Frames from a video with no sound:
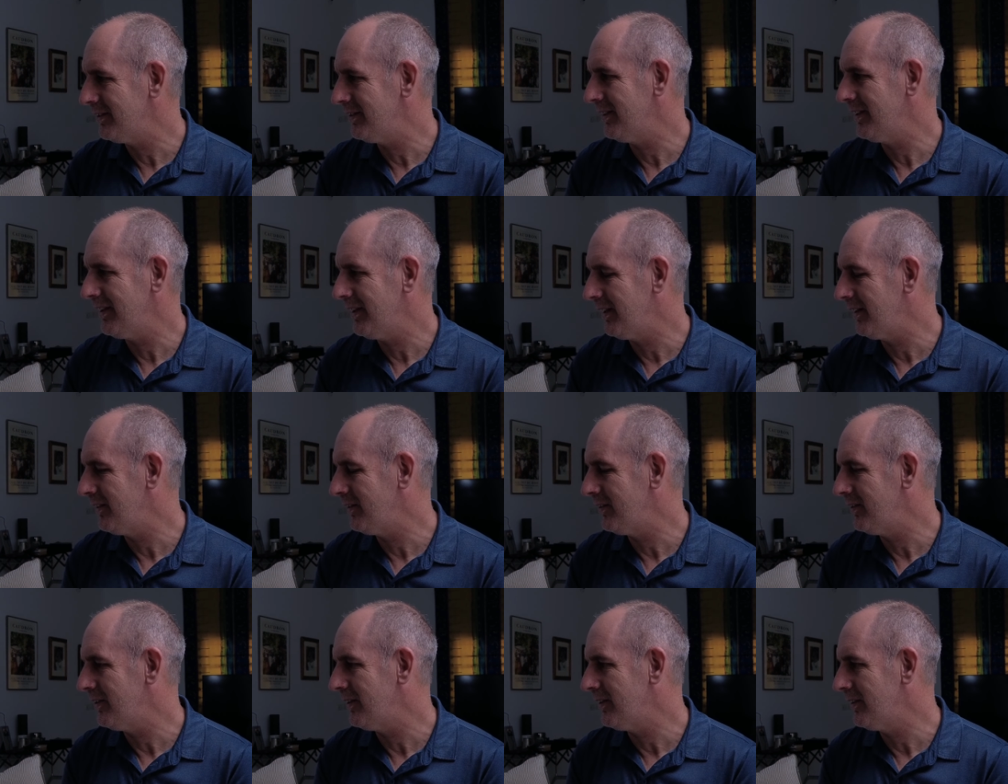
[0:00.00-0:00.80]

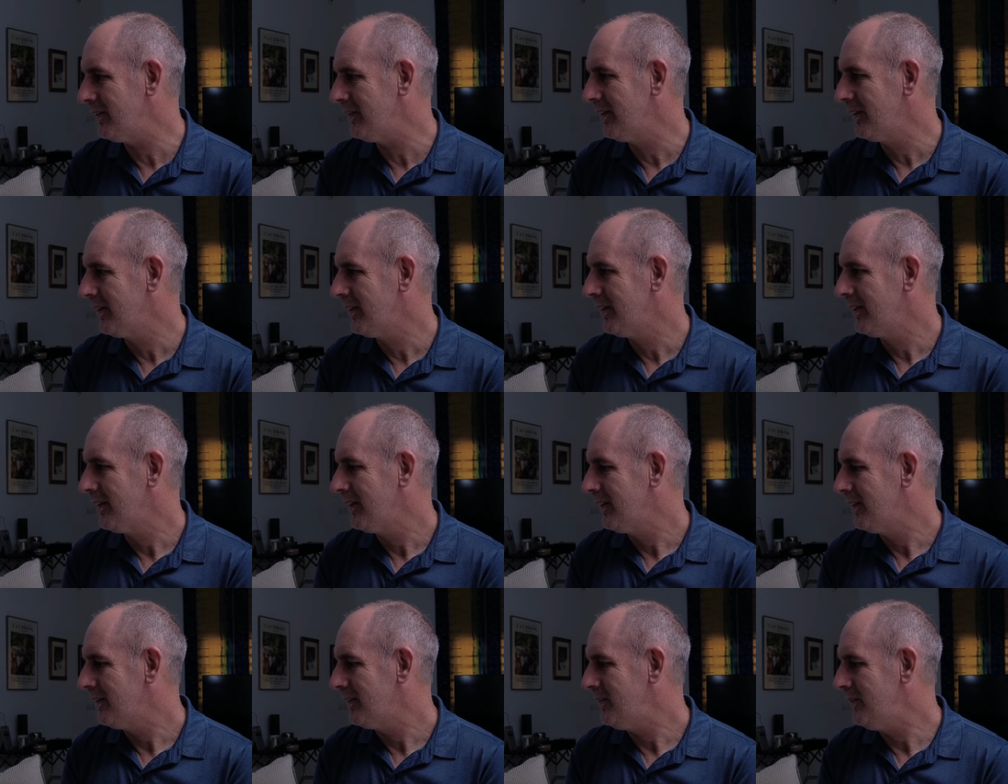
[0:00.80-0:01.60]
Mm. So while I was
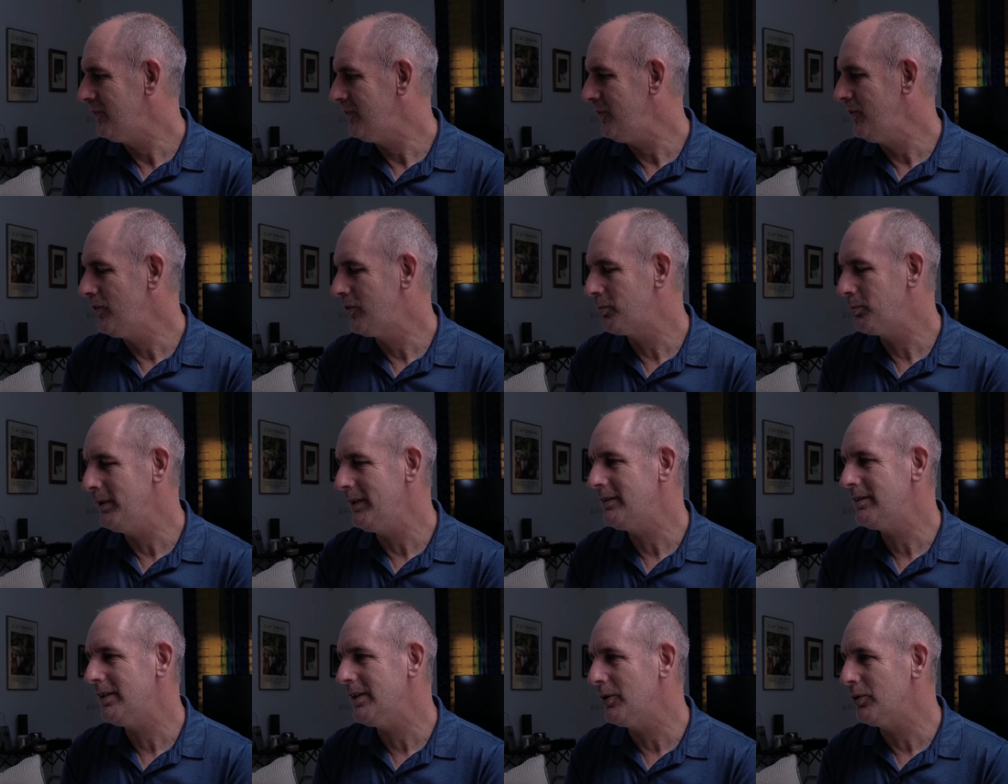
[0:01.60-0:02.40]
applying for planning
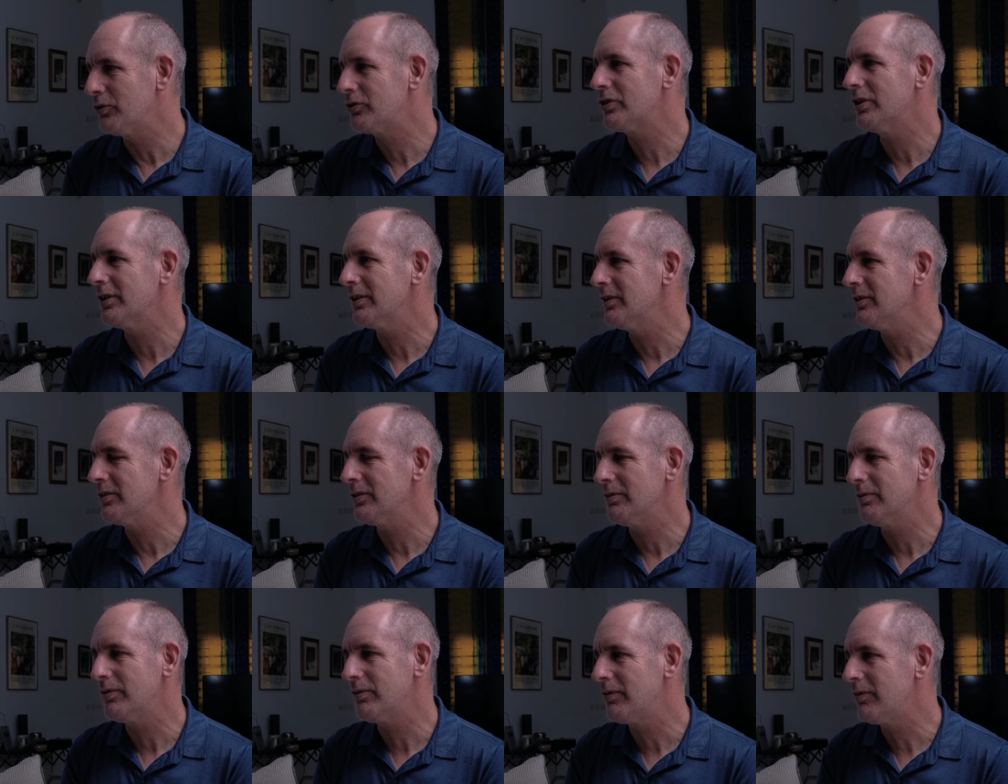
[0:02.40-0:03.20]
permission and
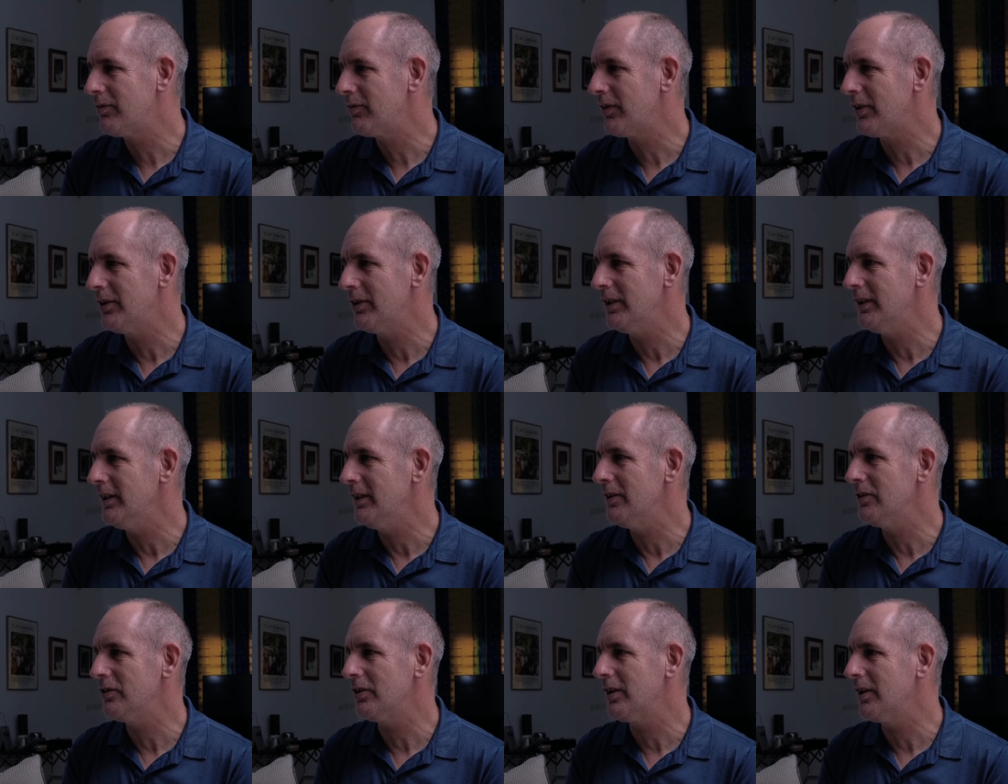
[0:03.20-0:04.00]
getting plans
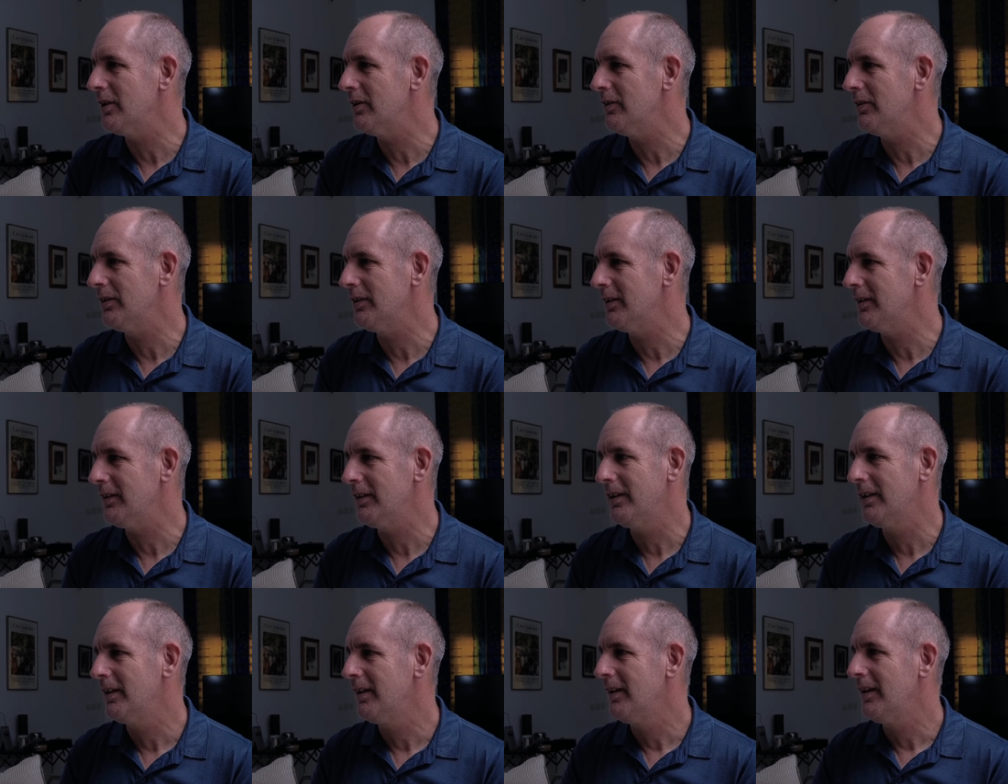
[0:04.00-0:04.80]
passed, I came hmm. to
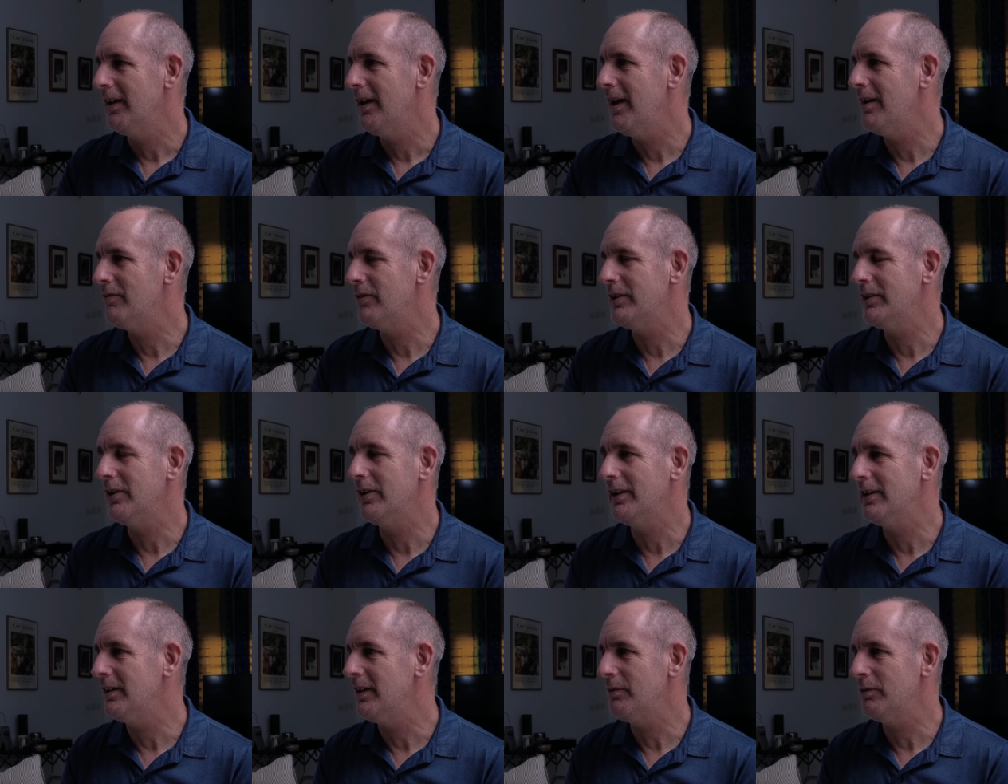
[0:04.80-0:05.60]
Thailand, did a
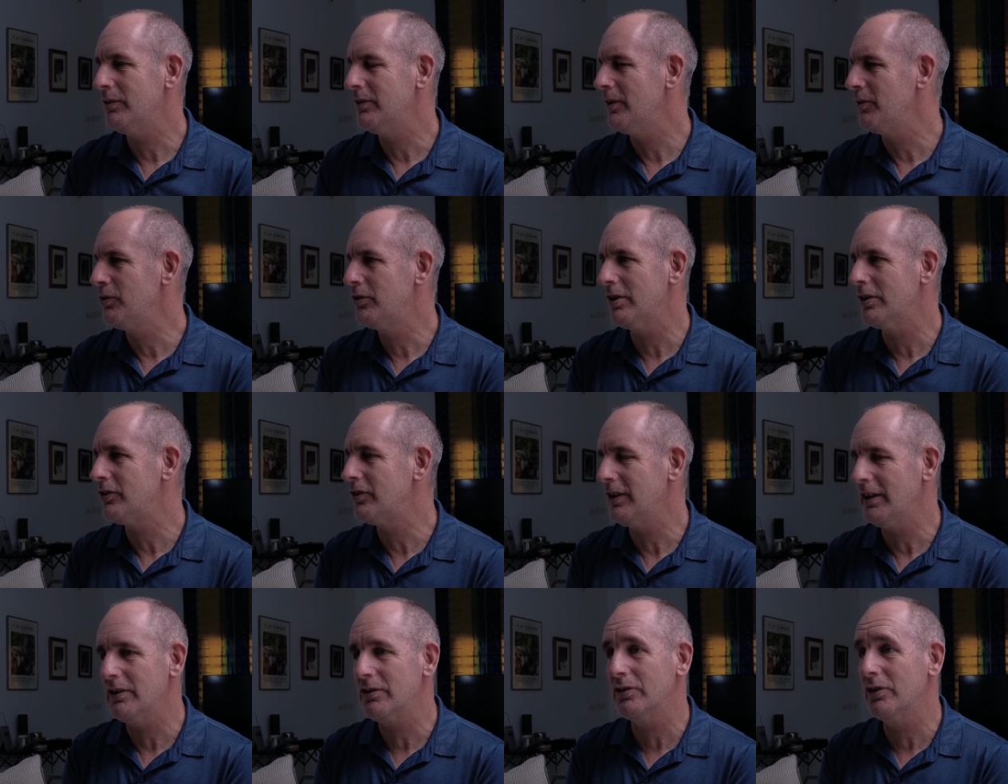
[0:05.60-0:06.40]
bit of traveling,
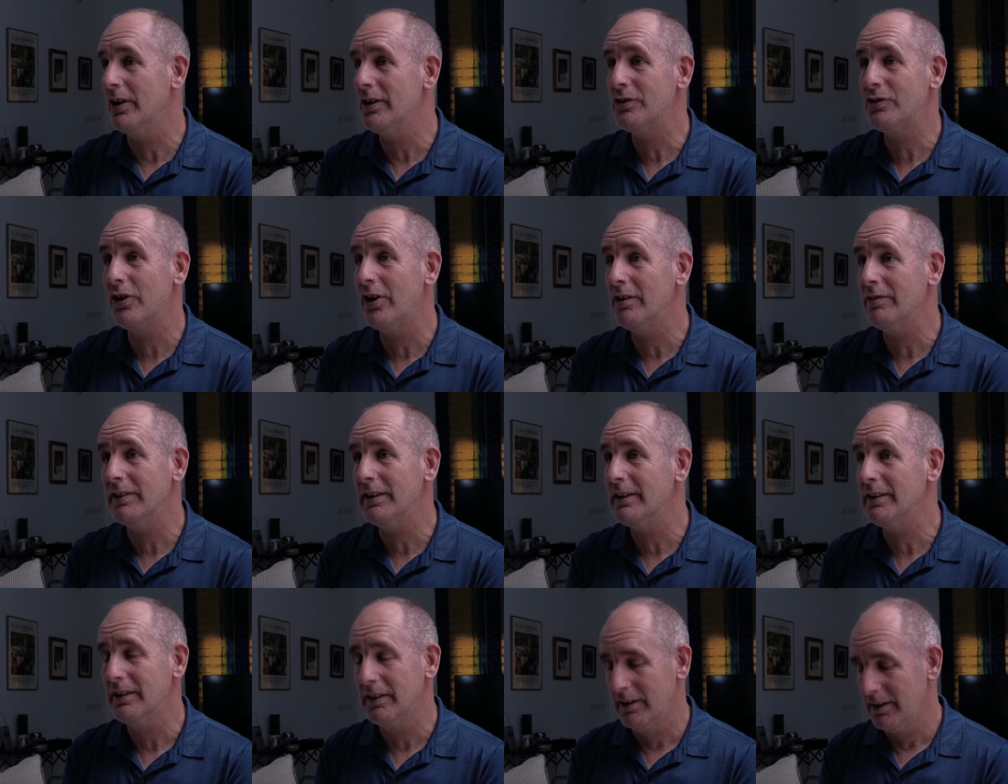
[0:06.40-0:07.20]
hmm. and
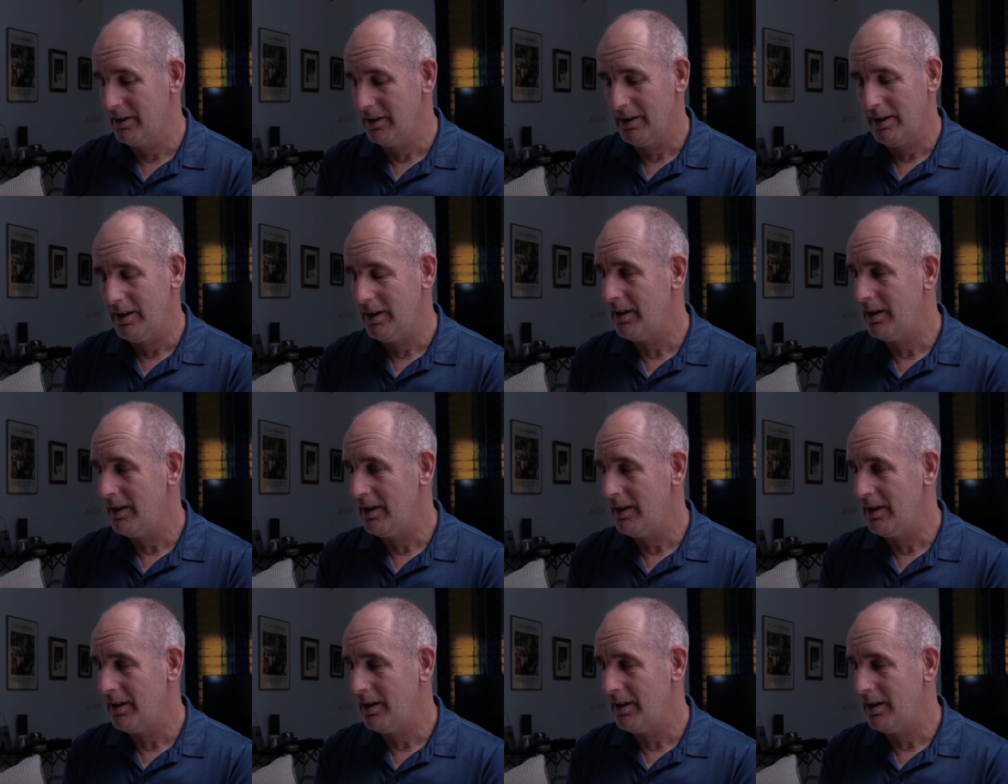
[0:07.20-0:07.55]
met Pat.